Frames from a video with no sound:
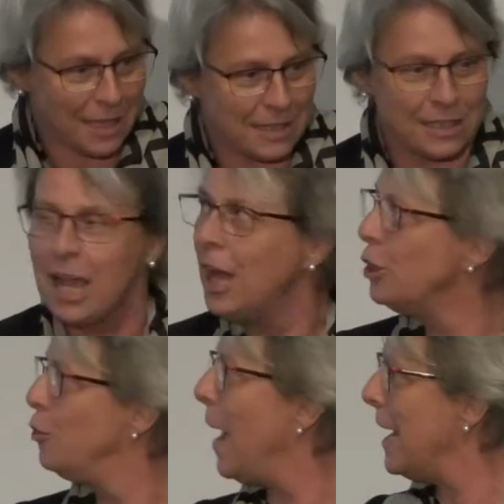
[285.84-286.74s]
us
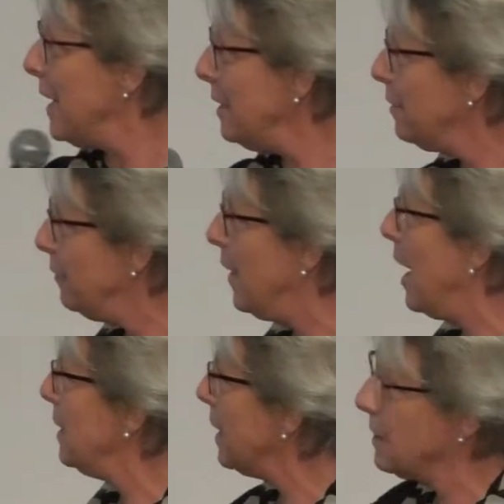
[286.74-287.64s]
to
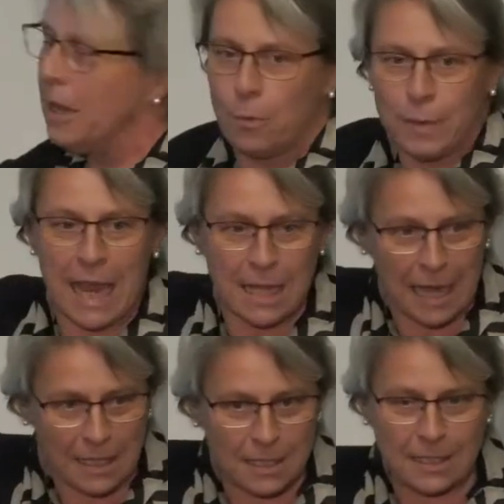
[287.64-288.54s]
identify that we had
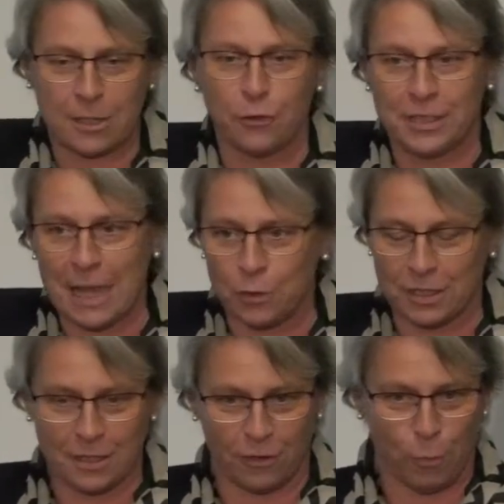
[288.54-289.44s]
hundreds of
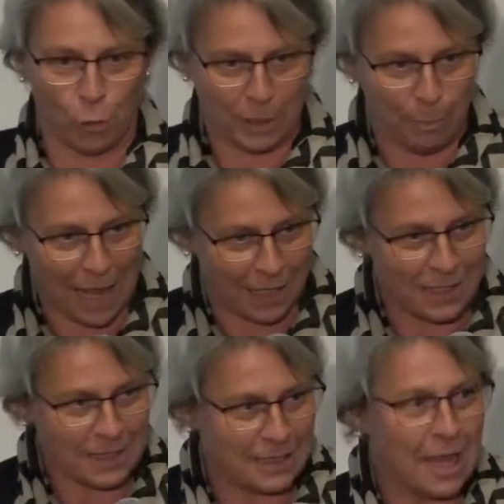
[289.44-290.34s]
thousands of moldy
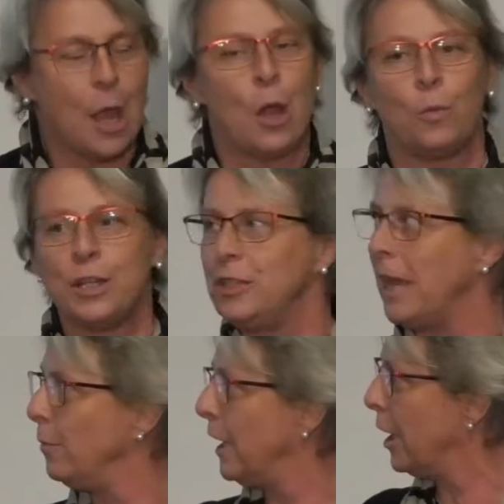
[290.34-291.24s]
pallets, which
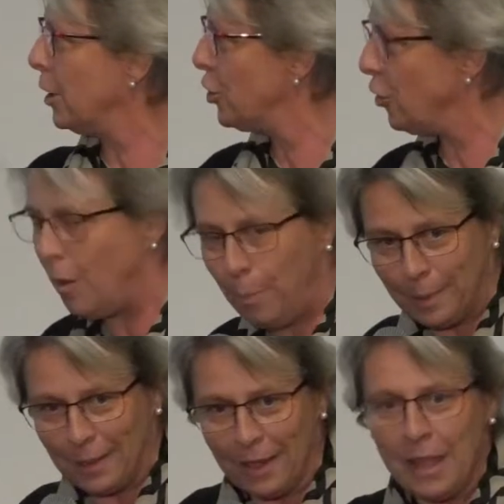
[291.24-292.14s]
then we can stop,
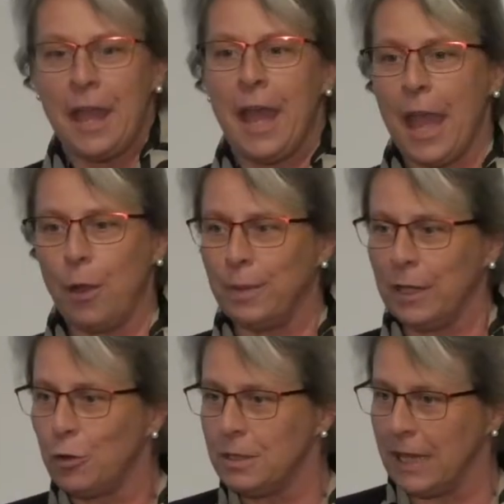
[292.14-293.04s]
and we
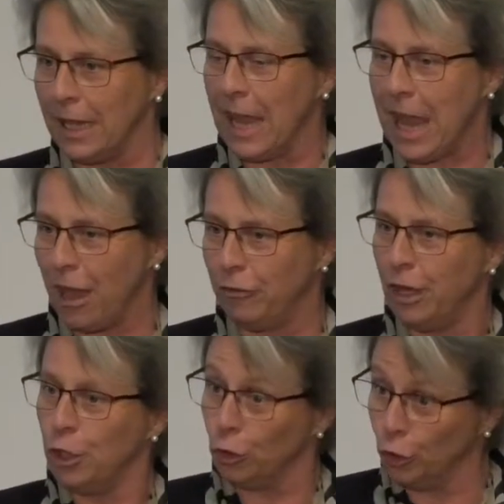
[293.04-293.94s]
could then have
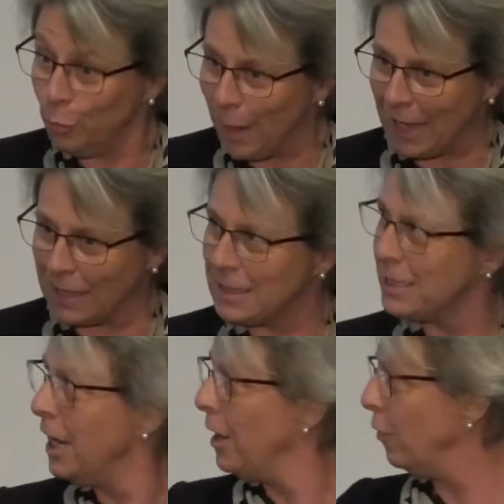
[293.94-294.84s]
new
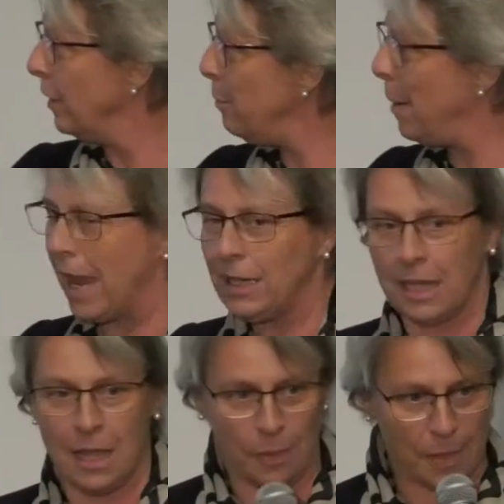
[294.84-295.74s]
pallets repacked,
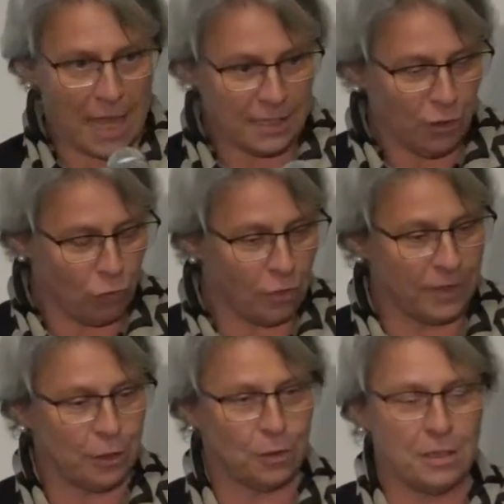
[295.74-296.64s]
nothing wrong
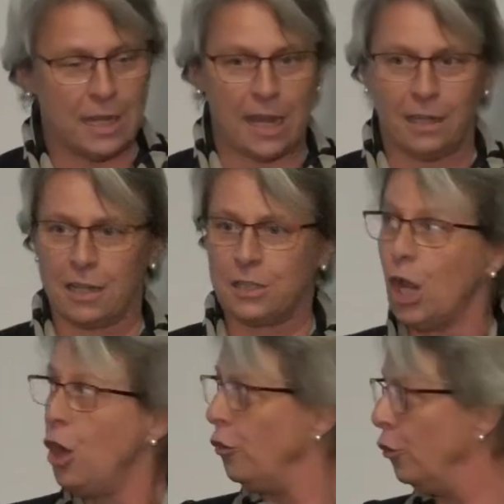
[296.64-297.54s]
with the containers,
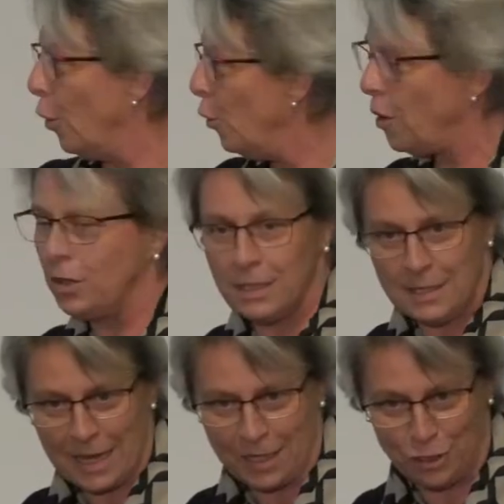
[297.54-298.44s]
no
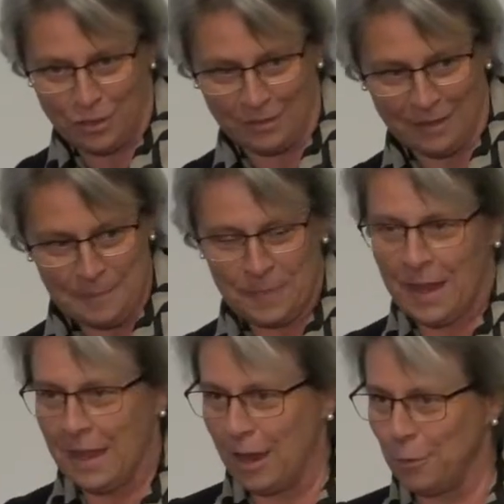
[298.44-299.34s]
condensation,
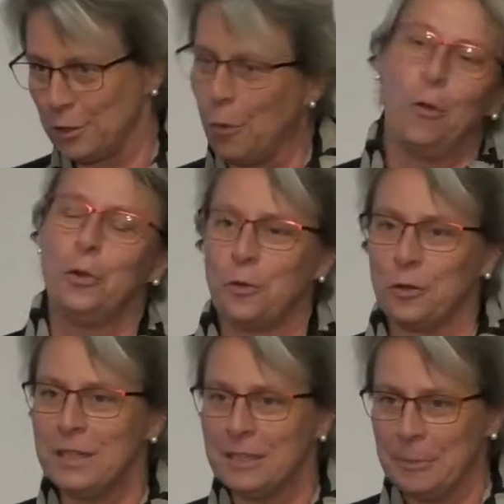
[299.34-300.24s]
it was all
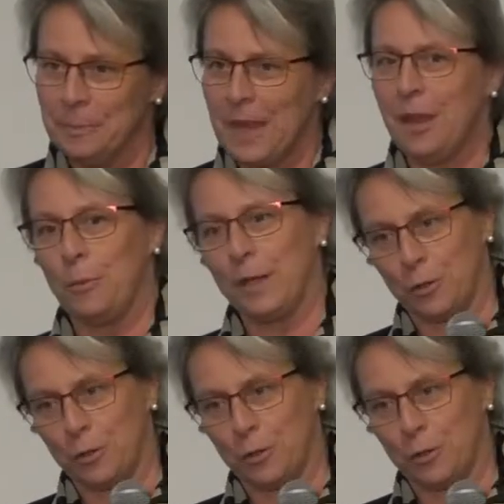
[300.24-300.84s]
good. We